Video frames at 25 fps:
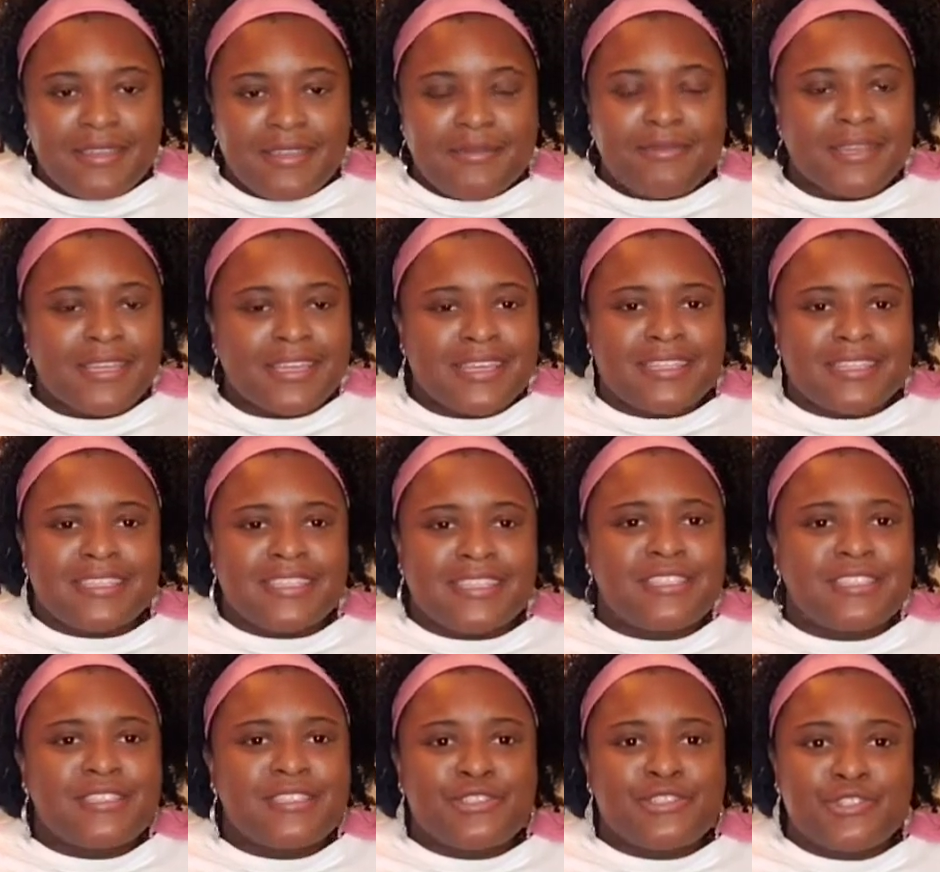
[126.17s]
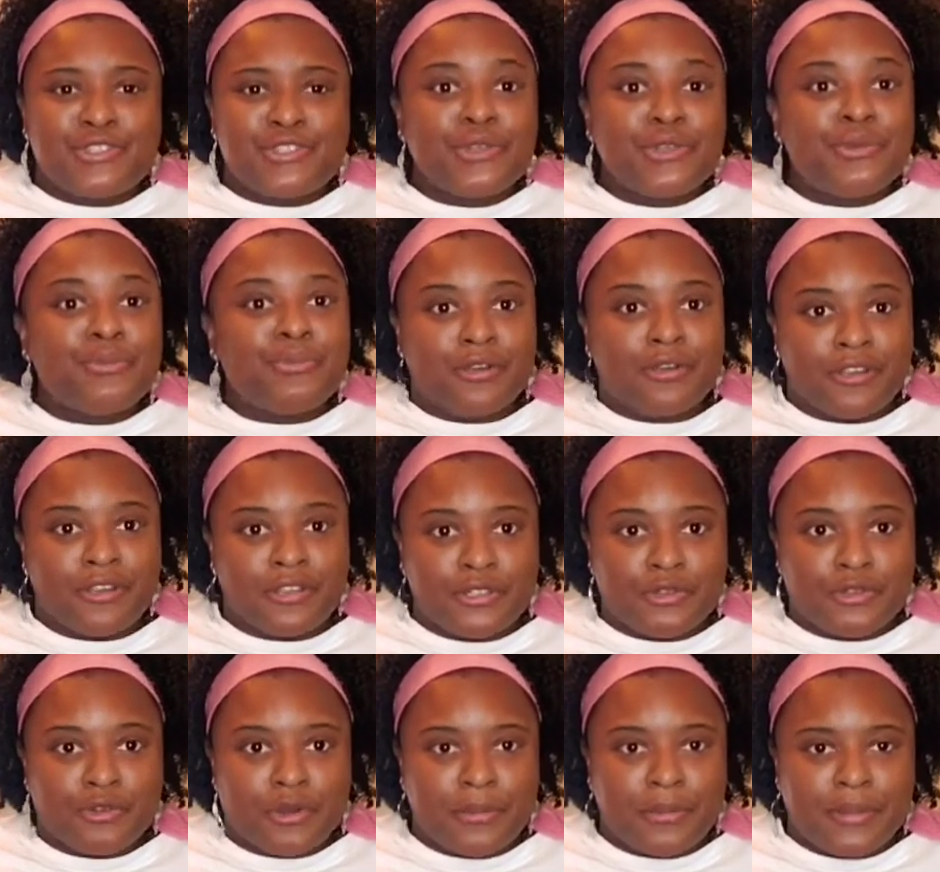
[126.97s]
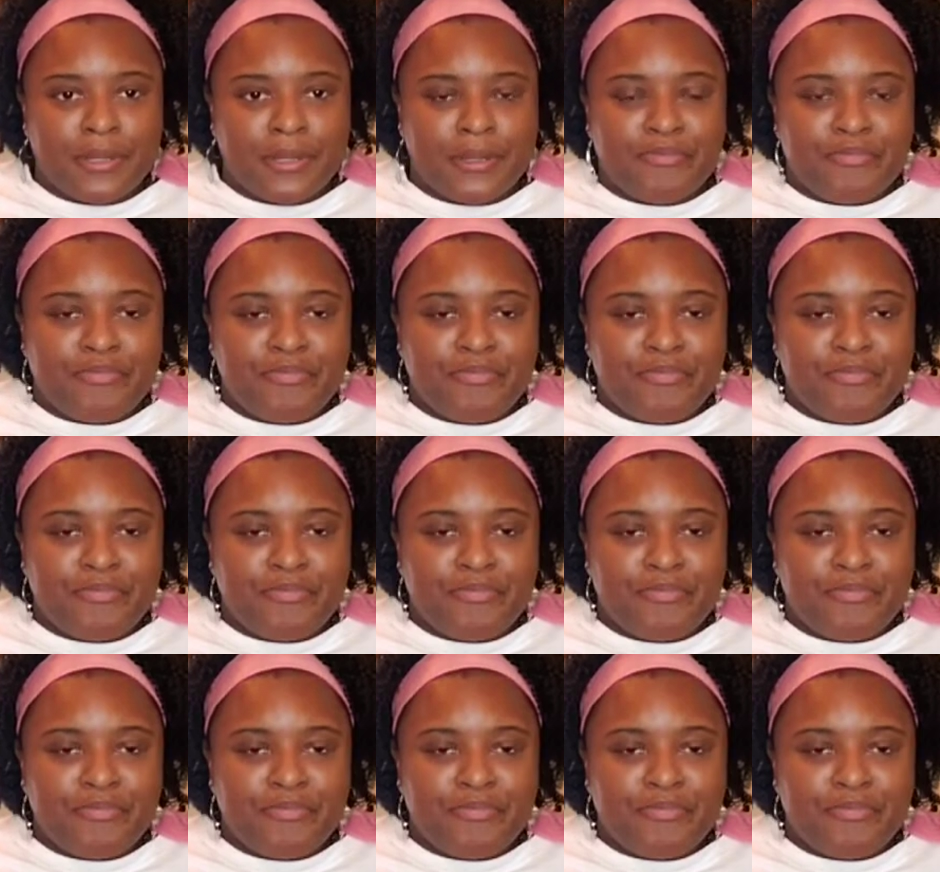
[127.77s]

because it's super absorbent.